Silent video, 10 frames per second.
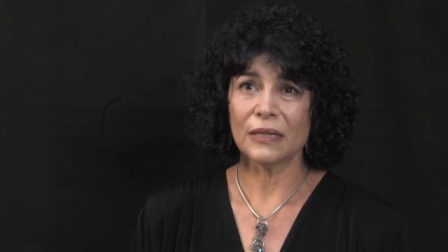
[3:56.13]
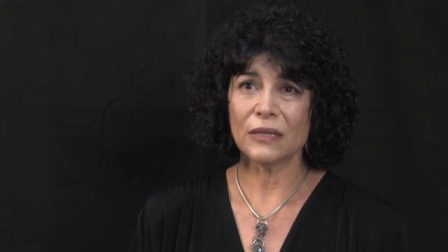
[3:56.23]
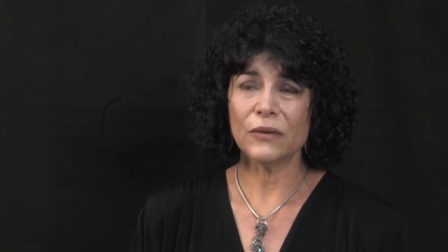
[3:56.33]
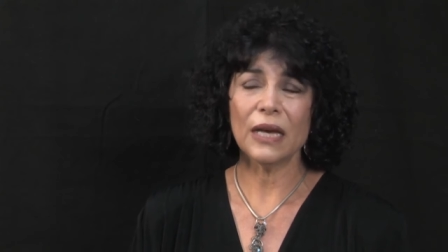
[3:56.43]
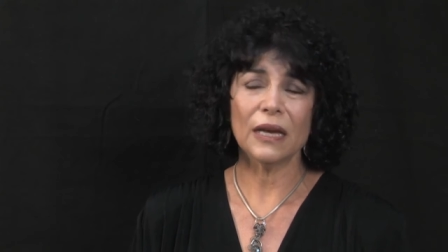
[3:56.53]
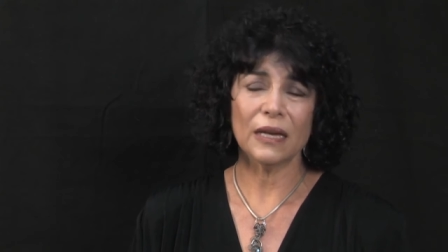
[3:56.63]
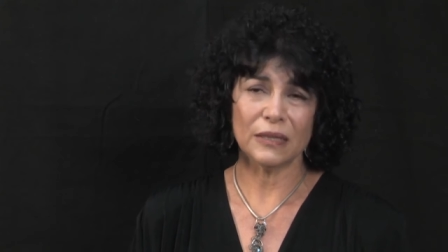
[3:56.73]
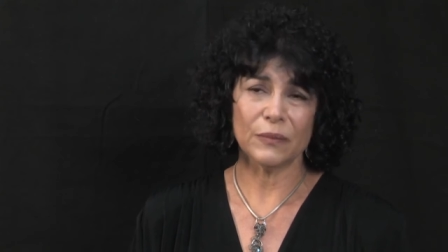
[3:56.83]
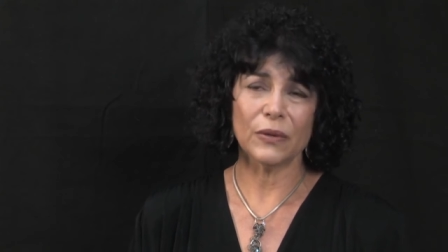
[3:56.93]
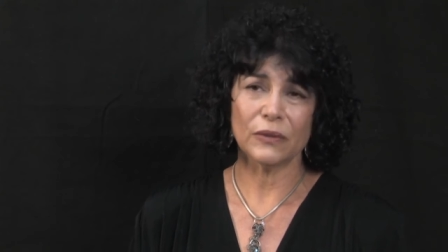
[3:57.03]
So he
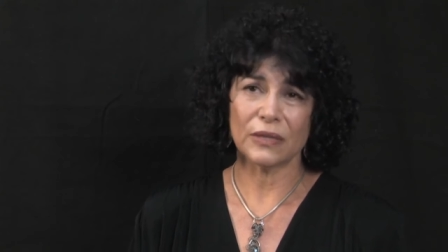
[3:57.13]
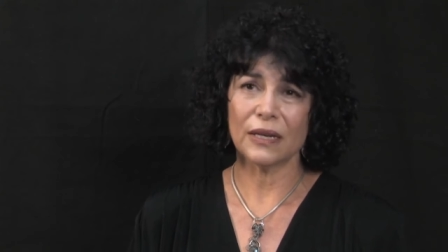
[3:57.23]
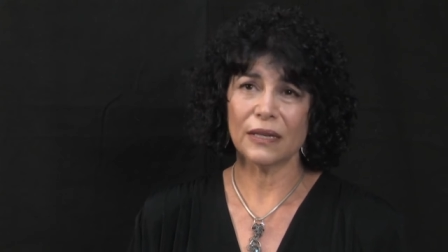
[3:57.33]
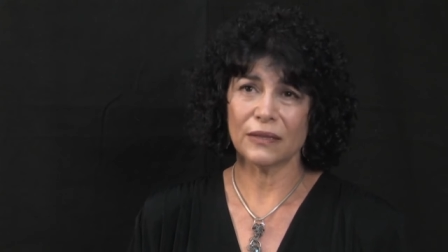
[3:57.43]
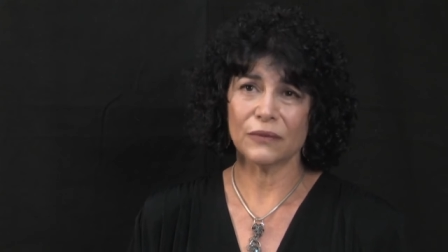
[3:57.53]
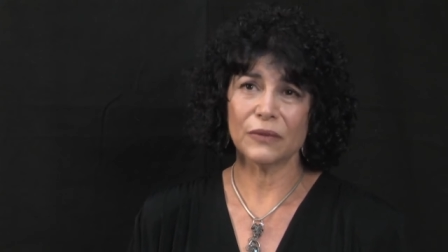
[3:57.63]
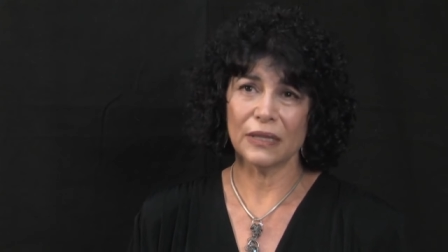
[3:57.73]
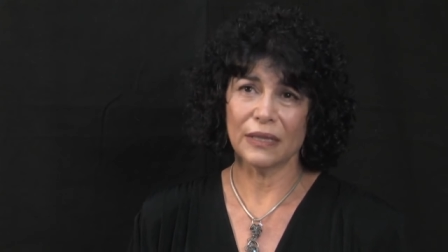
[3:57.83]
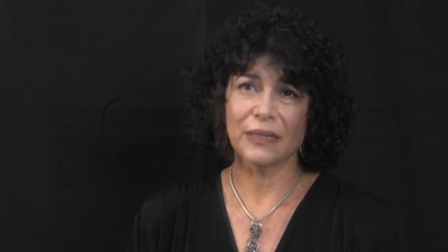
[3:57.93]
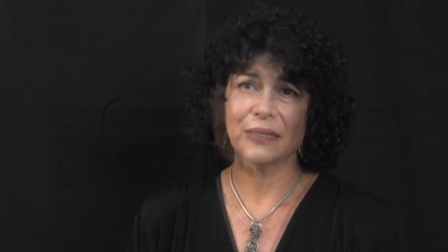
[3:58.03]
has both sides,
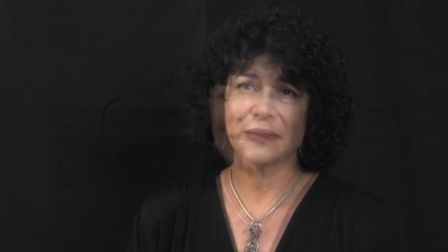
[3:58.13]
really.